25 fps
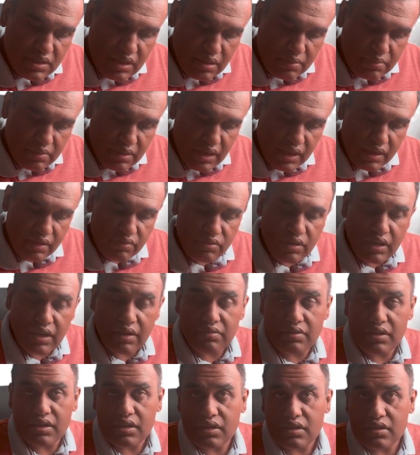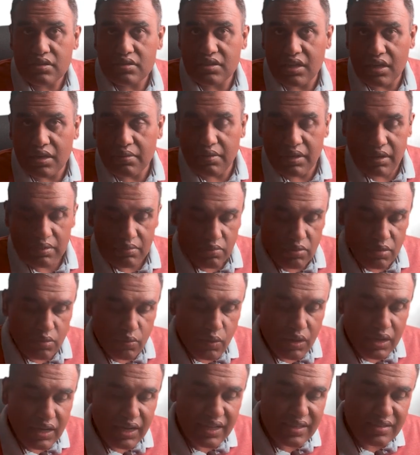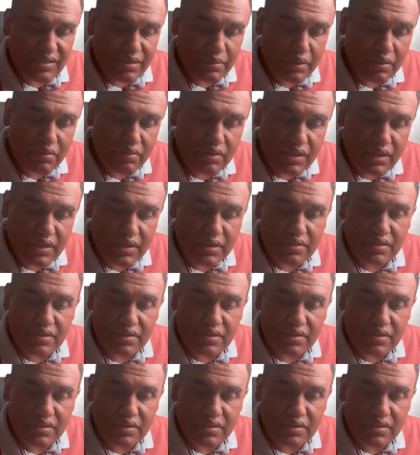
cerebelli we have the cerebellum. But what lies above it?